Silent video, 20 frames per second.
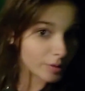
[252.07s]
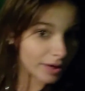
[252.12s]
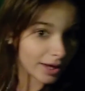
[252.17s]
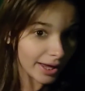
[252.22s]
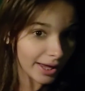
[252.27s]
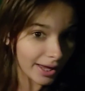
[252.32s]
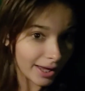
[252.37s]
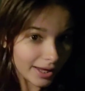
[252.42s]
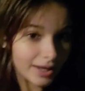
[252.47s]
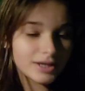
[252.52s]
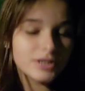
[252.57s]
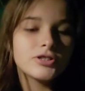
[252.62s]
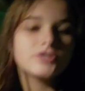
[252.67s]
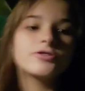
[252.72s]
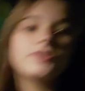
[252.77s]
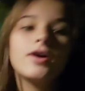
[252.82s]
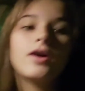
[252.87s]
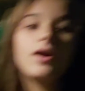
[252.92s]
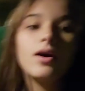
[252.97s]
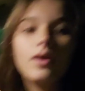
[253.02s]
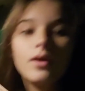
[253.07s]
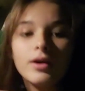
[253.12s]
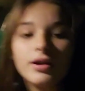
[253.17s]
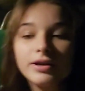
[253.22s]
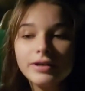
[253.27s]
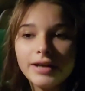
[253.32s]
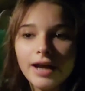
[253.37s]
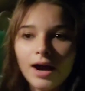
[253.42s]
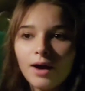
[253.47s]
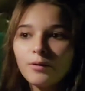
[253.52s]
Okay, so
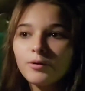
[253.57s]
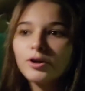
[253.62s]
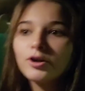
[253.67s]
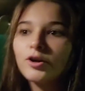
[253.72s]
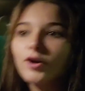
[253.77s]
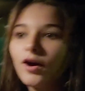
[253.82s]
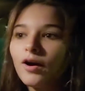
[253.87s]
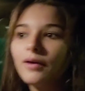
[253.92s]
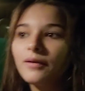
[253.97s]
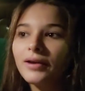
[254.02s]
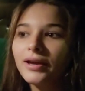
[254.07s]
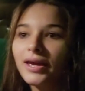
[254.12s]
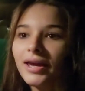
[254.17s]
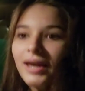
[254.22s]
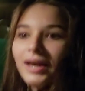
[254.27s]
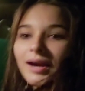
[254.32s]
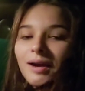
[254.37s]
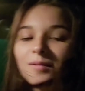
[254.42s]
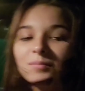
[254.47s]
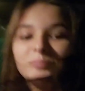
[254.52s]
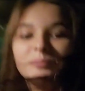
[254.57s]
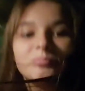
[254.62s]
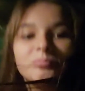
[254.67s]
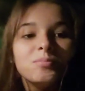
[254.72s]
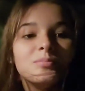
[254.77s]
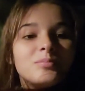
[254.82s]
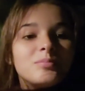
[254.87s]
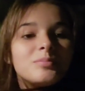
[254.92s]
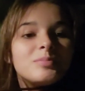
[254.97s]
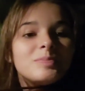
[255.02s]
now we're going
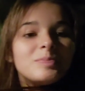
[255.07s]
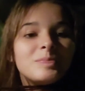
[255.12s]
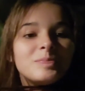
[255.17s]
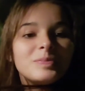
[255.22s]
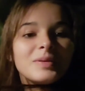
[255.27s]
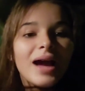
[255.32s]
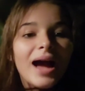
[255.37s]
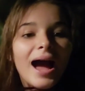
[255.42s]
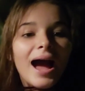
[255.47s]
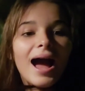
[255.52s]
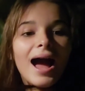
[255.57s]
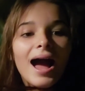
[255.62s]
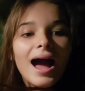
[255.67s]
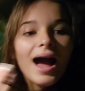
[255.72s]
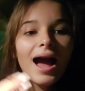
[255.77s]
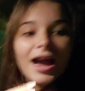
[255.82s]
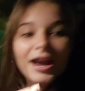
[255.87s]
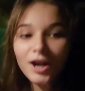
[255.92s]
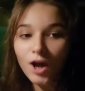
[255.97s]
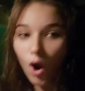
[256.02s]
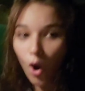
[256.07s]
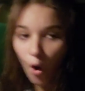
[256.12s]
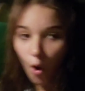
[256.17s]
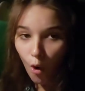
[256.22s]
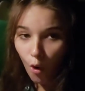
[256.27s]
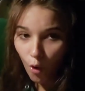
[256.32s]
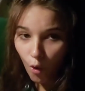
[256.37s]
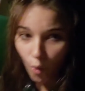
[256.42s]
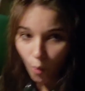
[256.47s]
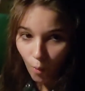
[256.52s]
back
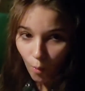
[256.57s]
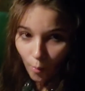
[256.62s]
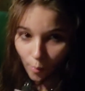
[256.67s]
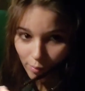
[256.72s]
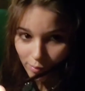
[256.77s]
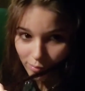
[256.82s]
home.